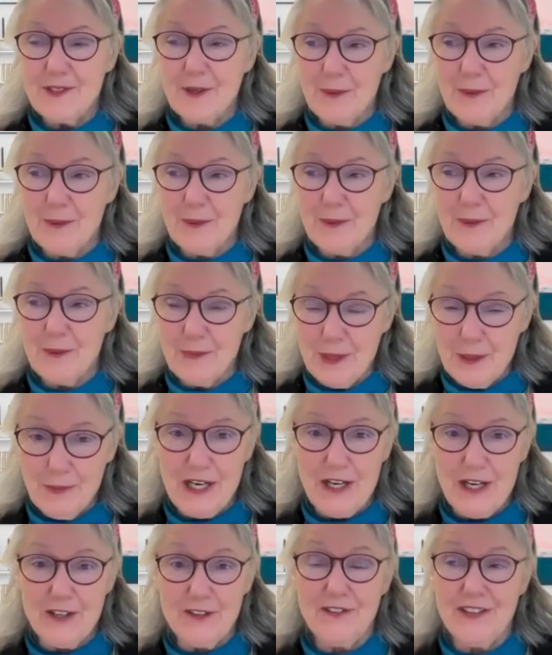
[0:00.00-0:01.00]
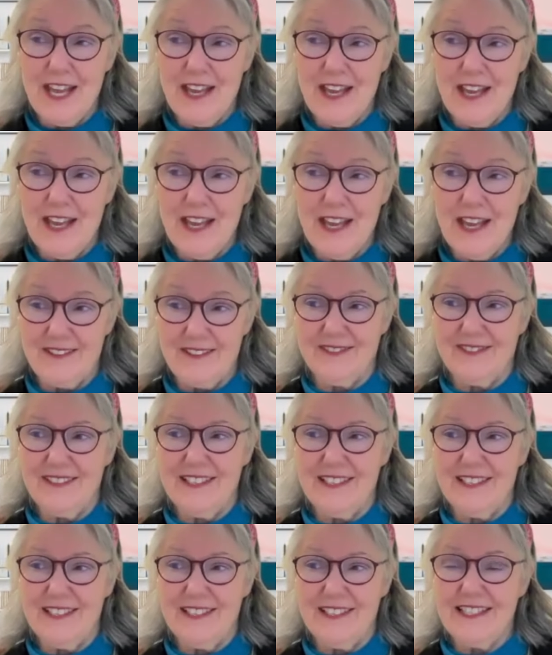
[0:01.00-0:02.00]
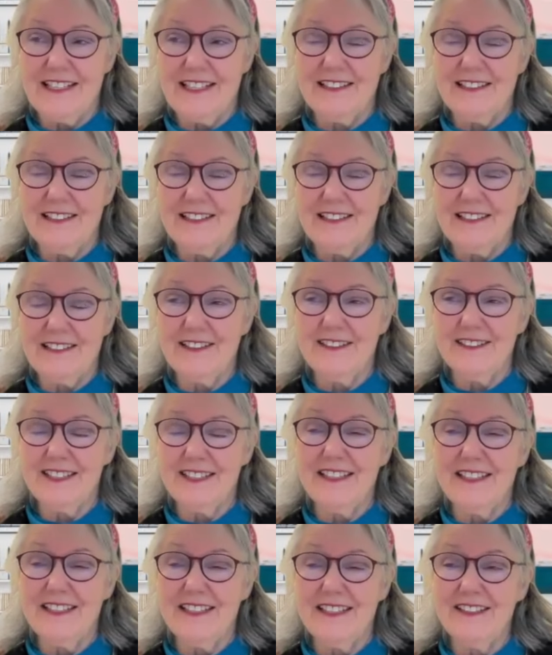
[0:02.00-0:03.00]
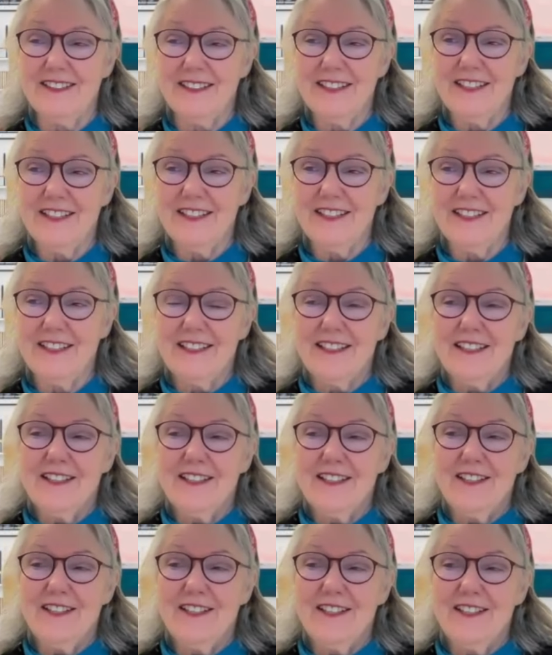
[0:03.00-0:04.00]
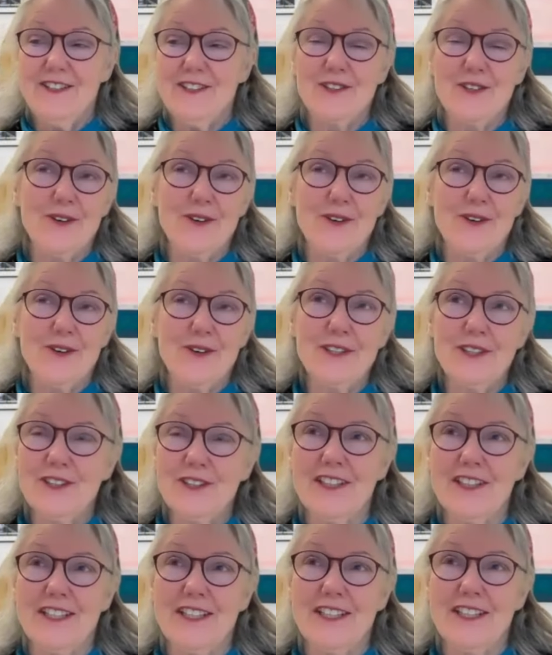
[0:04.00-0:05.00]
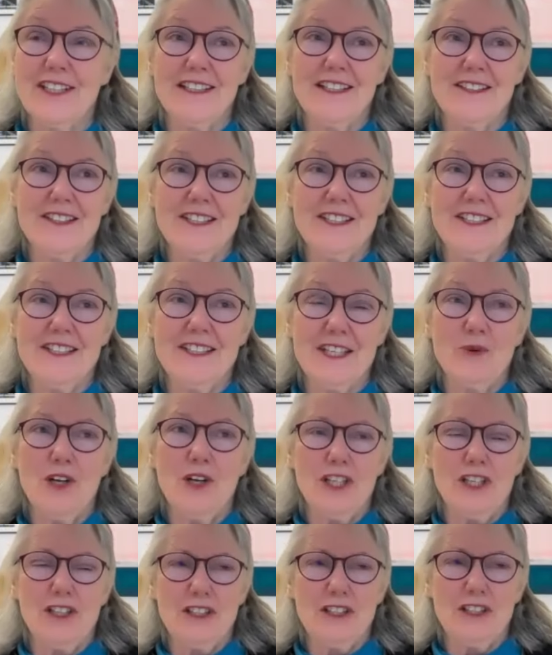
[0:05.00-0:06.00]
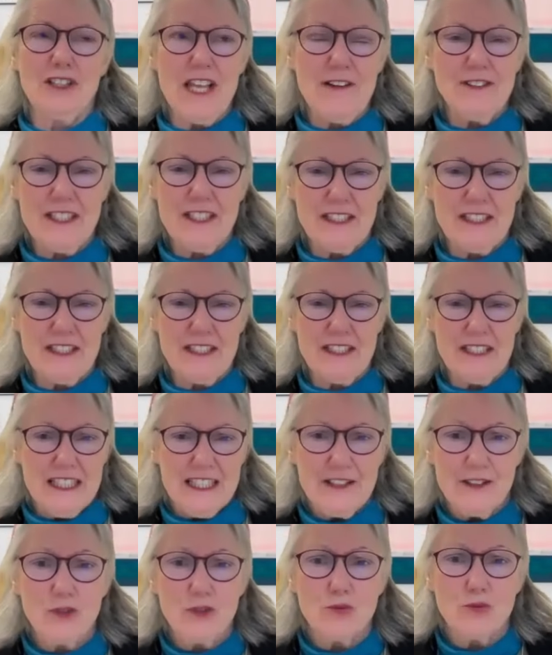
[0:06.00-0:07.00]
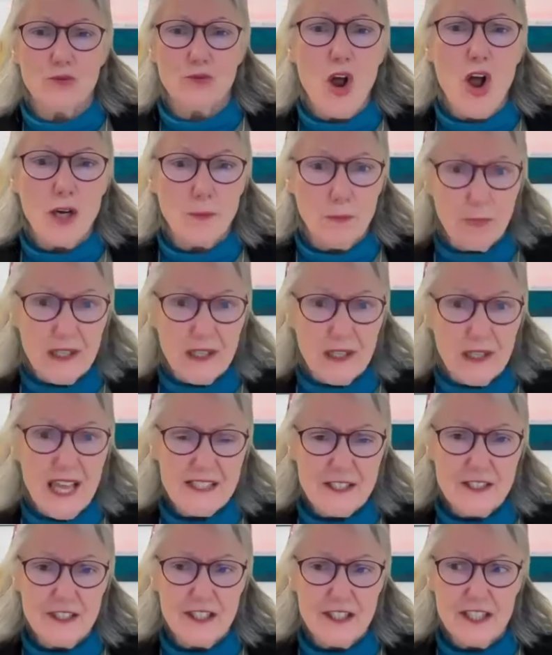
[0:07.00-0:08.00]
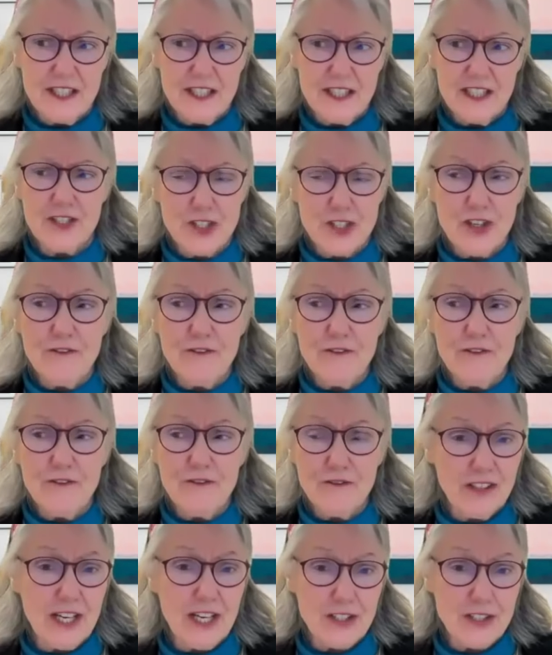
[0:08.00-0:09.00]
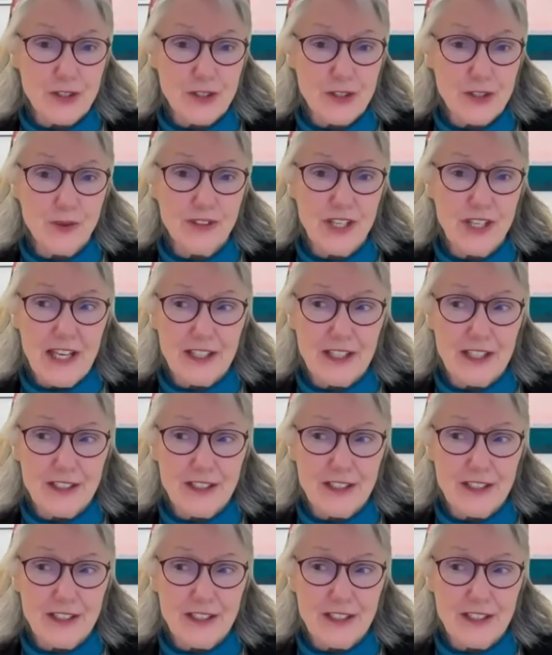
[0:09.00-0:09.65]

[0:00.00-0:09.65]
So be prepared for that. It's like a little kid who you stole the cookie and they'll say, Well, you left it in the wrong place. It's your fault I stole